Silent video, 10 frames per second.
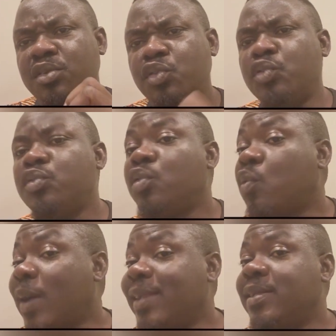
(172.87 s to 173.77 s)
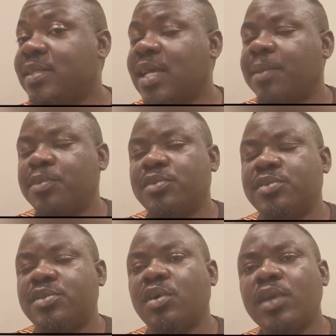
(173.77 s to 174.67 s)
Do you know why this
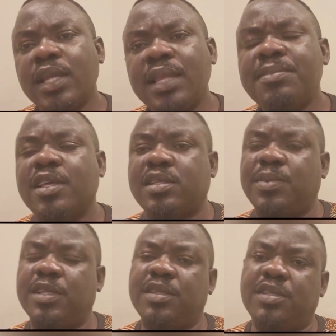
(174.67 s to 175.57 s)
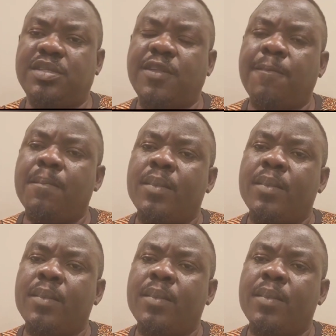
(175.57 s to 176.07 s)
happens? Okay, let me explain this.